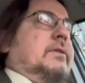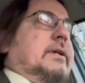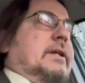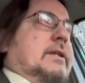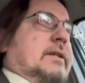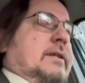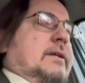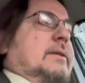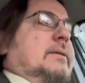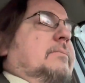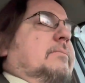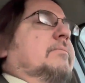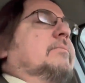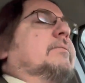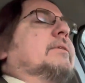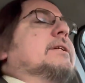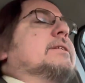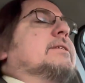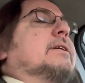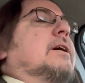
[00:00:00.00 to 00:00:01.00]
Like the
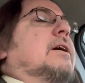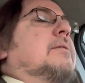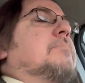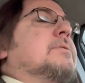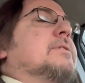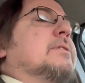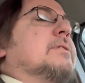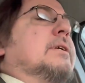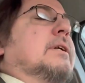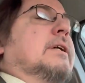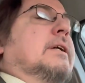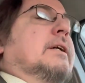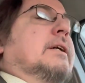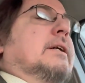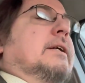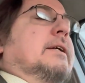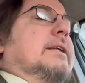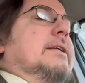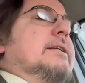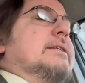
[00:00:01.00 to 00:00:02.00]
these cups,
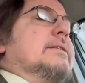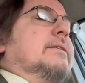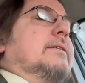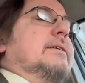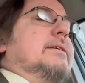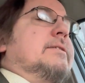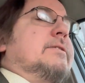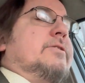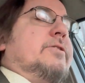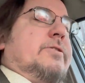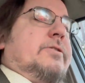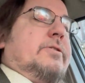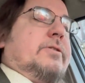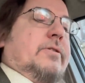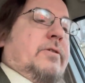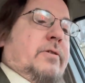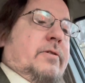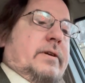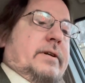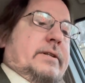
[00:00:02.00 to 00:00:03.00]
these lids just
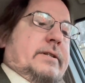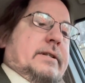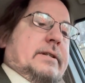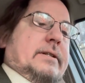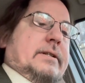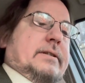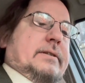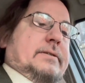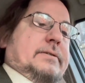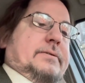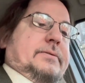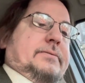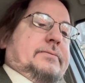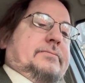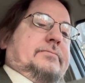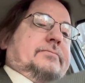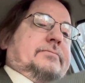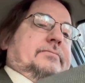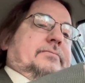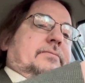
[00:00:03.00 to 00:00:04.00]
aren't
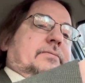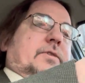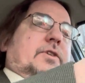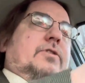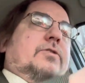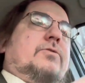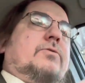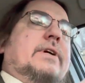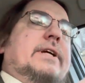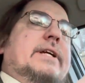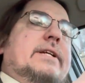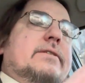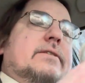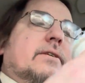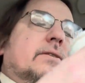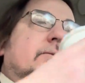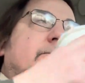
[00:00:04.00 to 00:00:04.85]
great.